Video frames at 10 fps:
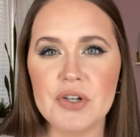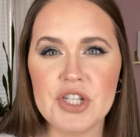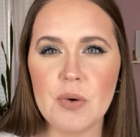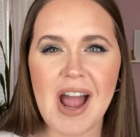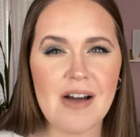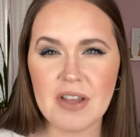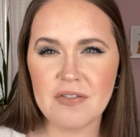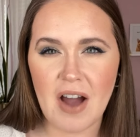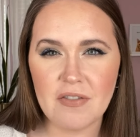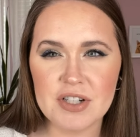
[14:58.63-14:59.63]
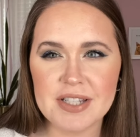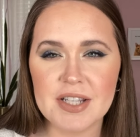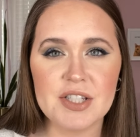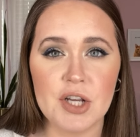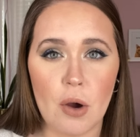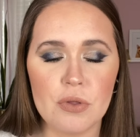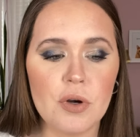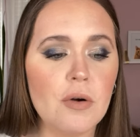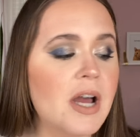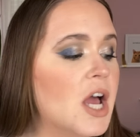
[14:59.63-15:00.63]
or two. I have like five or six to go
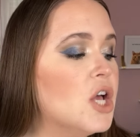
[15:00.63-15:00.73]
through.